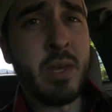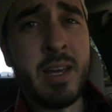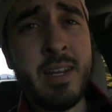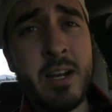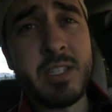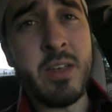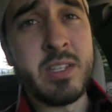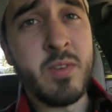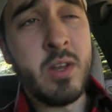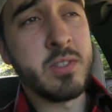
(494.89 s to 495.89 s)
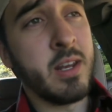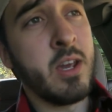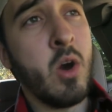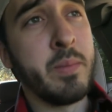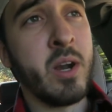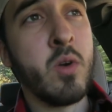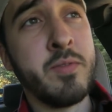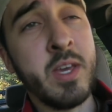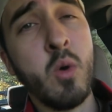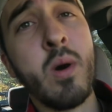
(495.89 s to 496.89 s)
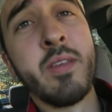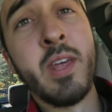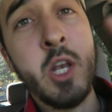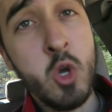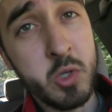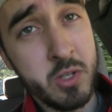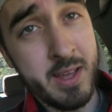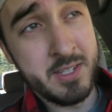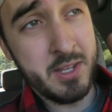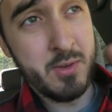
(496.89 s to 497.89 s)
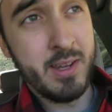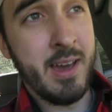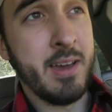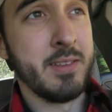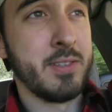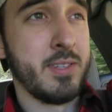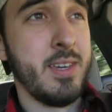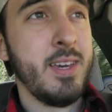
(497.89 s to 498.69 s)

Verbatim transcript: I'm thinking here's how this video is gonna go. I'm gonna reveal one of the new sleds to you guys.